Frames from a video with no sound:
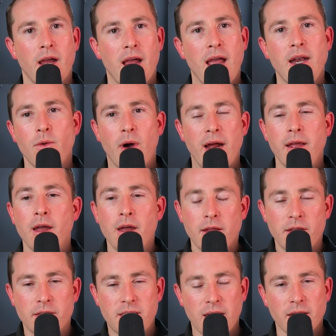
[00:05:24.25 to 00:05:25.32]
Anyway,
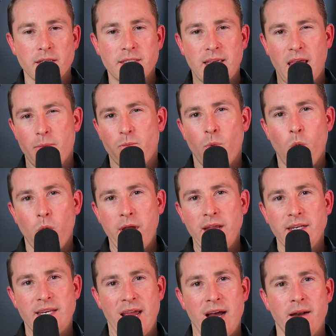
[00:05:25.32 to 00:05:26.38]
the sellers kept
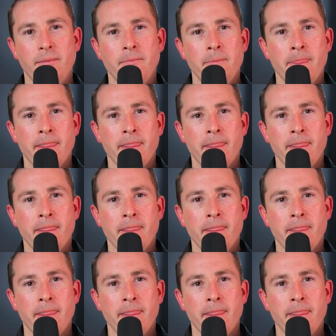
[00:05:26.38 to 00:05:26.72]
walking down.